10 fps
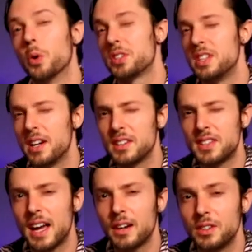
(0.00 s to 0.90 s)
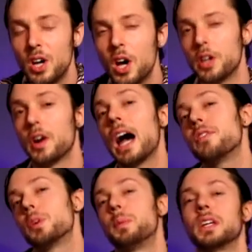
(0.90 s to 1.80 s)
or snare sound, or you're
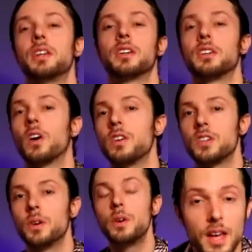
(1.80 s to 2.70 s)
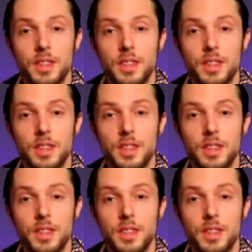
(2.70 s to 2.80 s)
after a particular guitar tone,